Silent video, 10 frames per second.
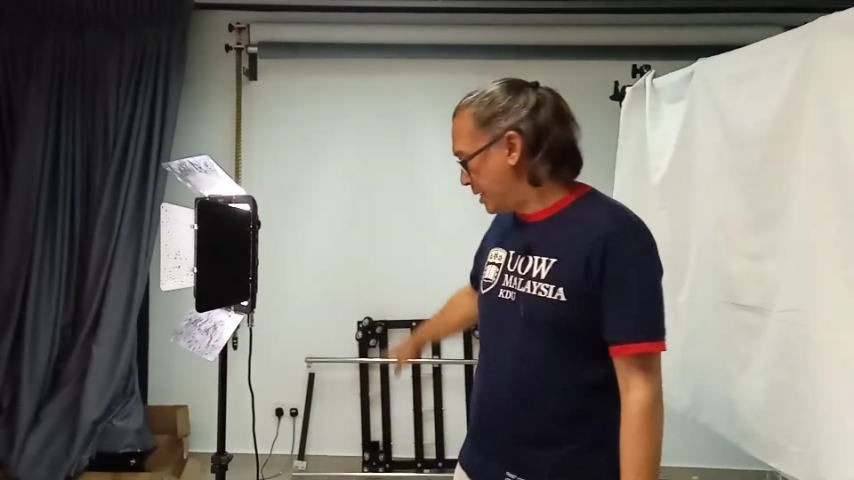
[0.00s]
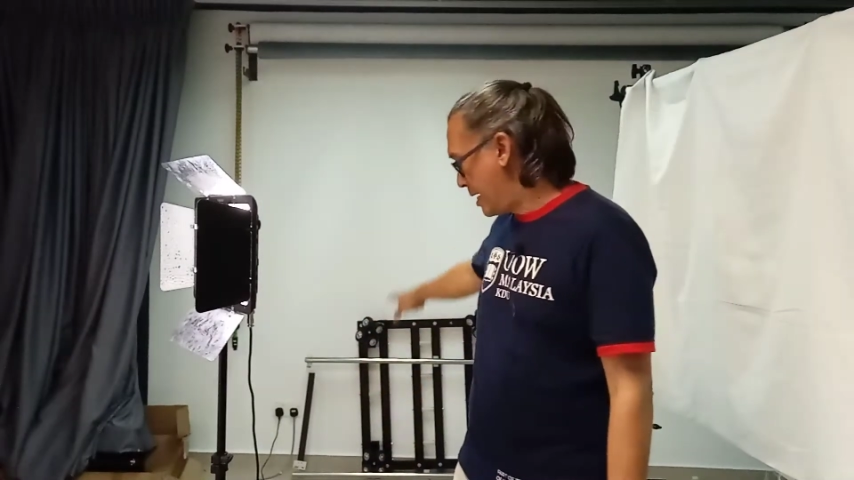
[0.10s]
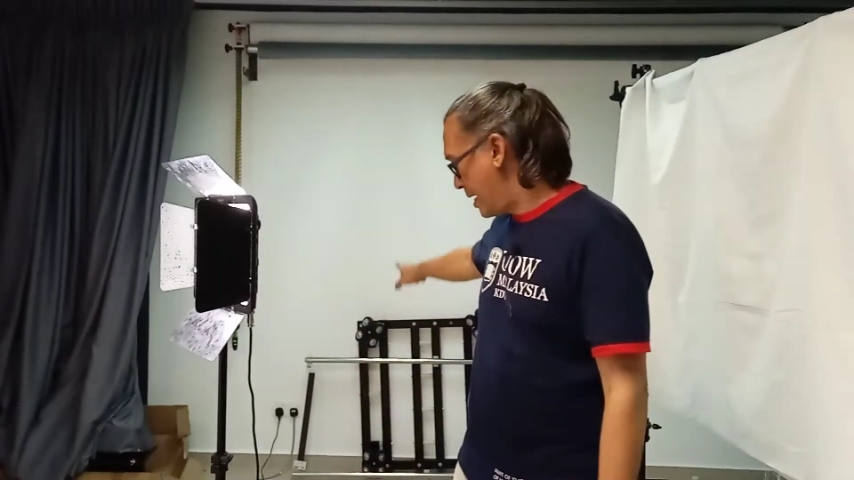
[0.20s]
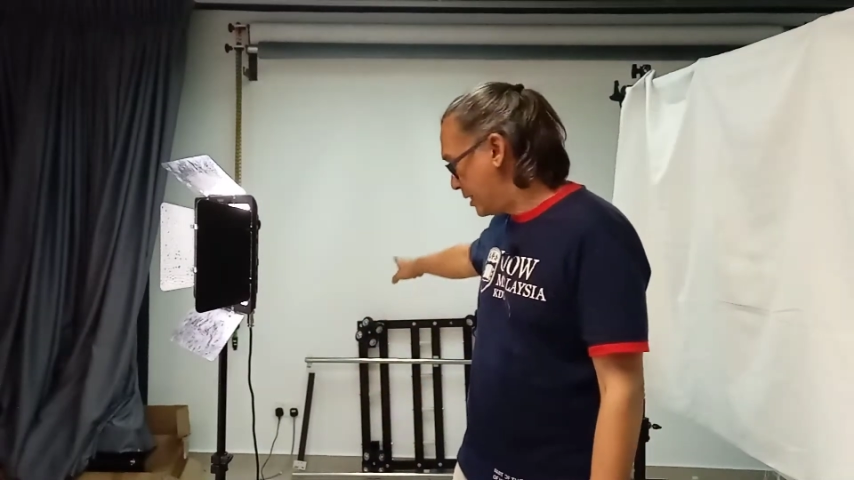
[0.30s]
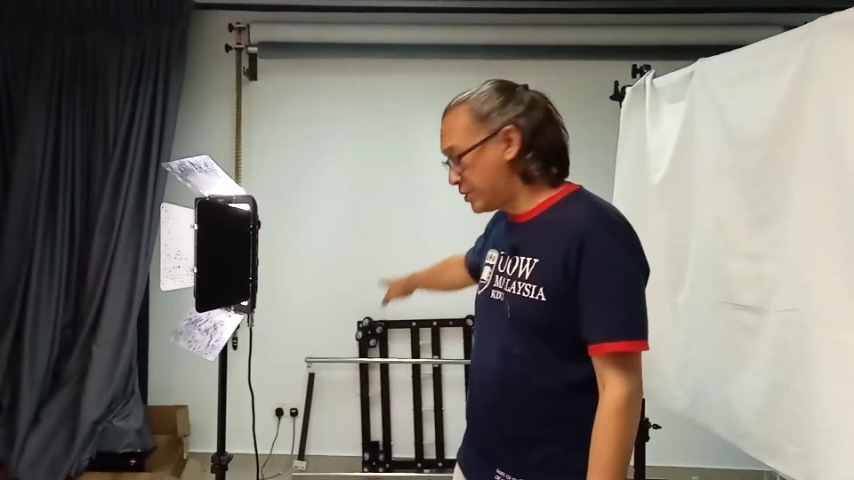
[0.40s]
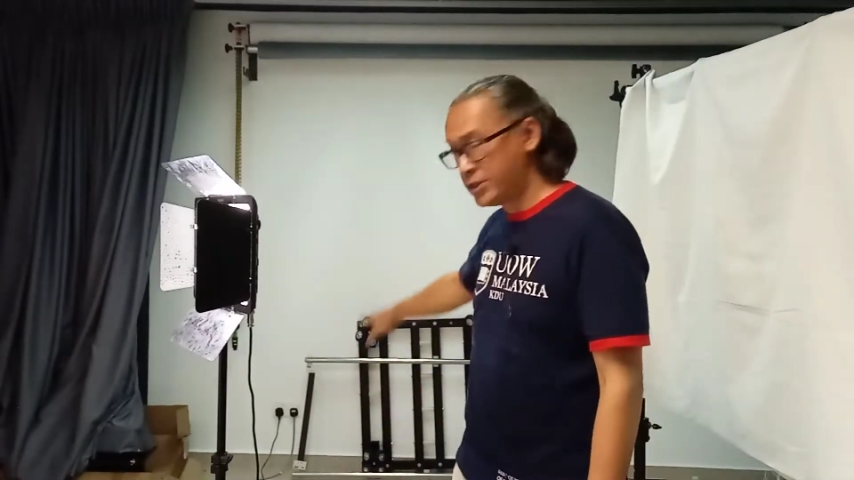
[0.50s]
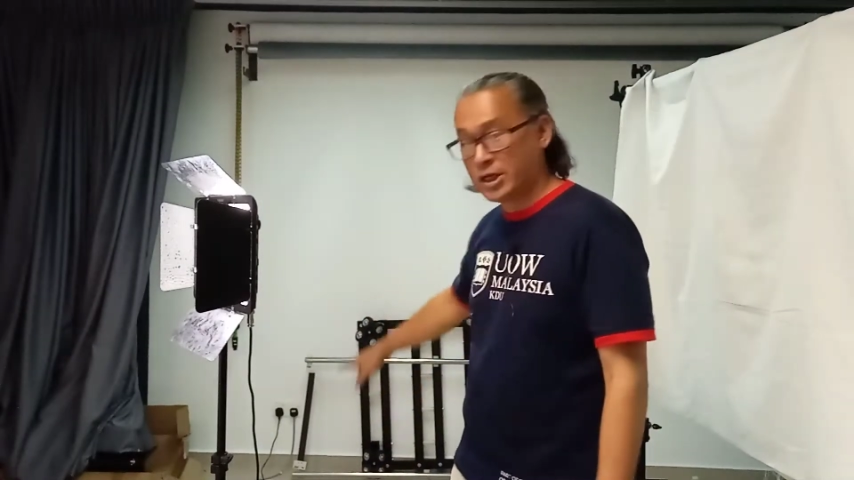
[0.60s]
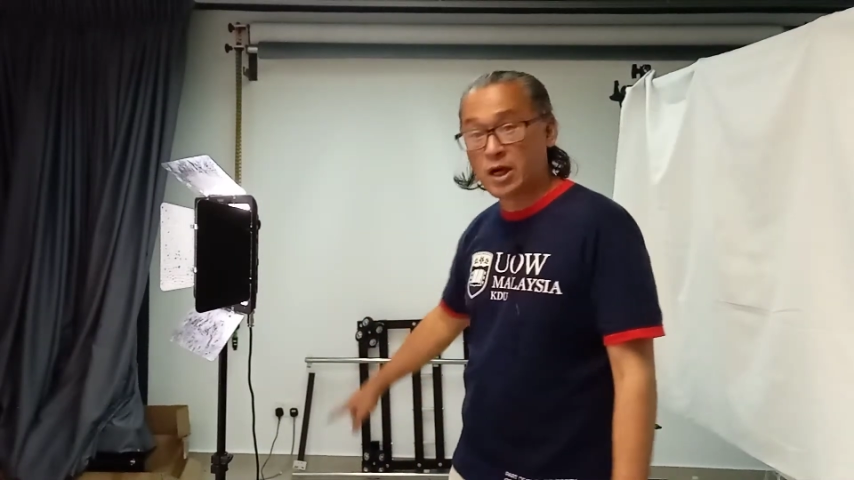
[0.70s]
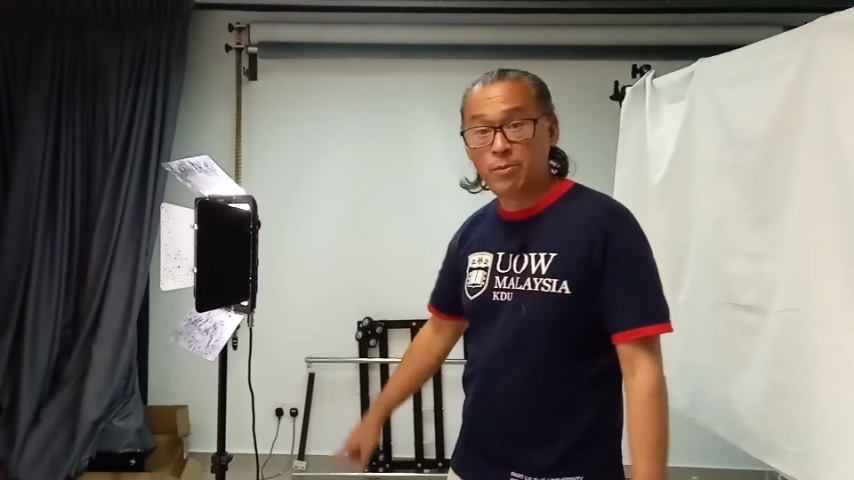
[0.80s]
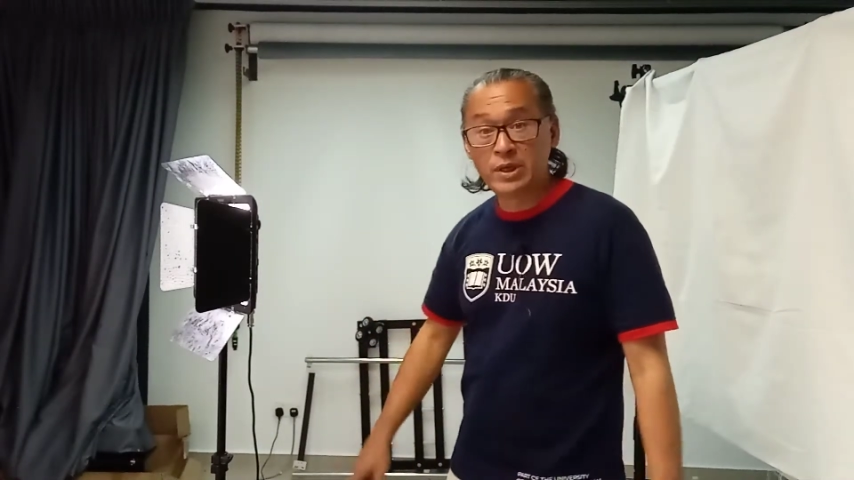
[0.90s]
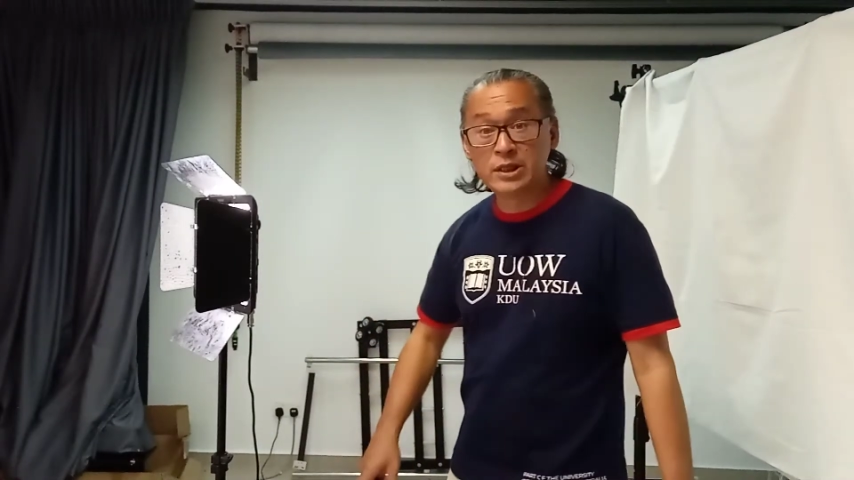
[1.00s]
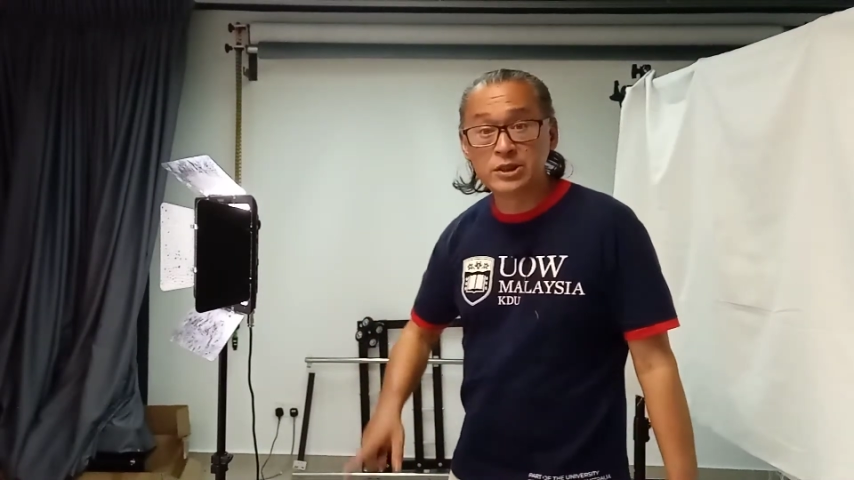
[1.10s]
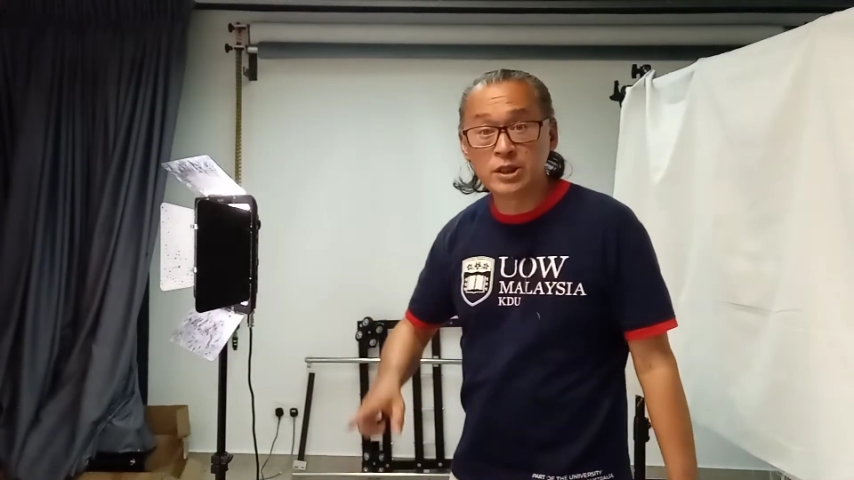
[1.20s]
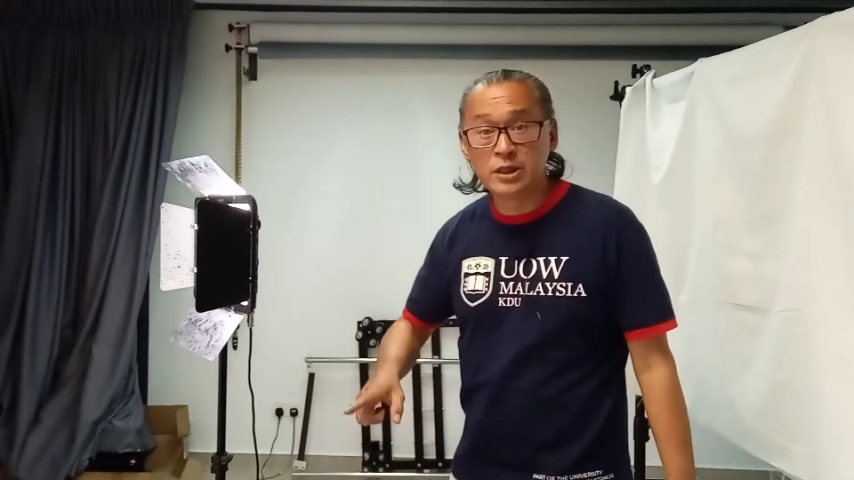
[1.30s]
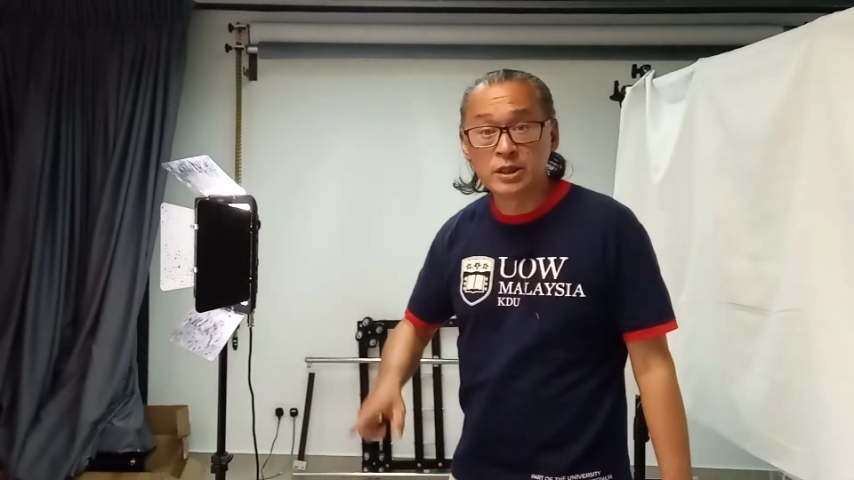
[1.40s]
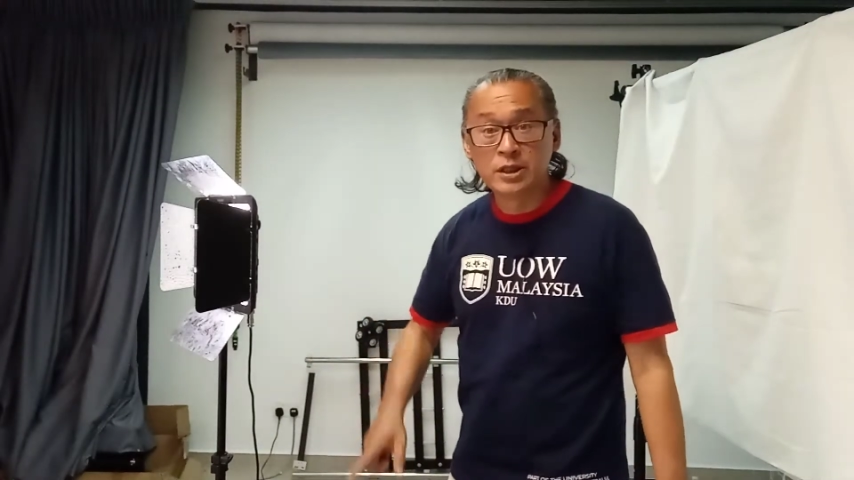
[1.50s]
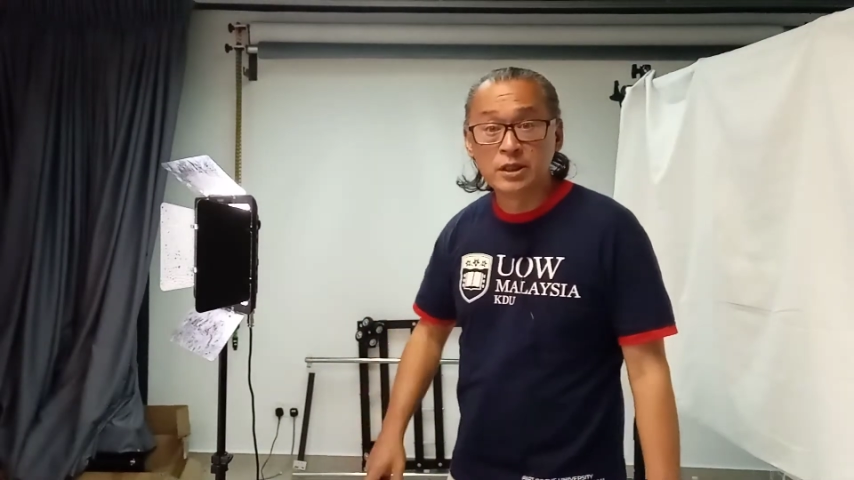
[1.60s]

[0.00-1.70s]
has the ability